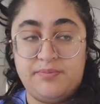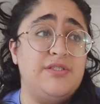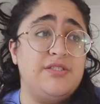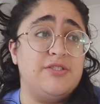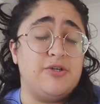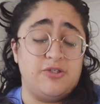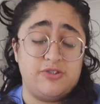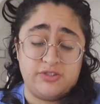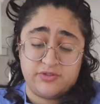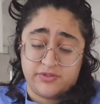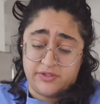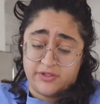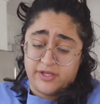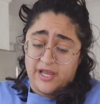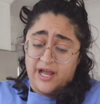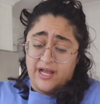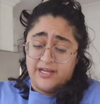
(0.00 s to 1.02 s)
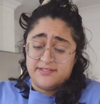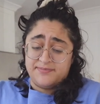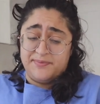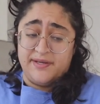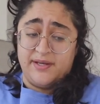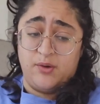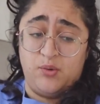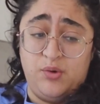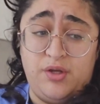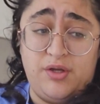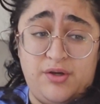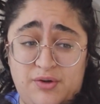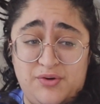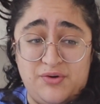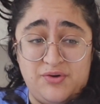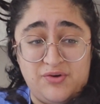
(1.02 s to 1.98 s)
went to the grocery store the other day. I spent,
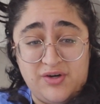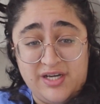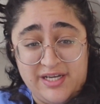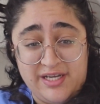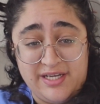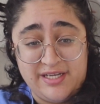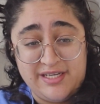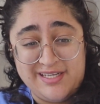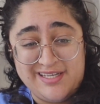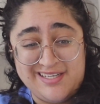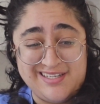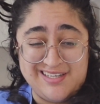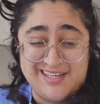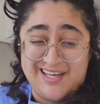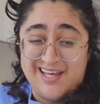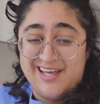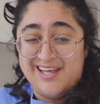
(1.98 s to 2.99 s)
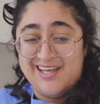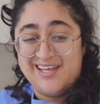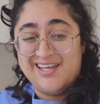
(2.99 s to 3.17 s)
woo-wee. I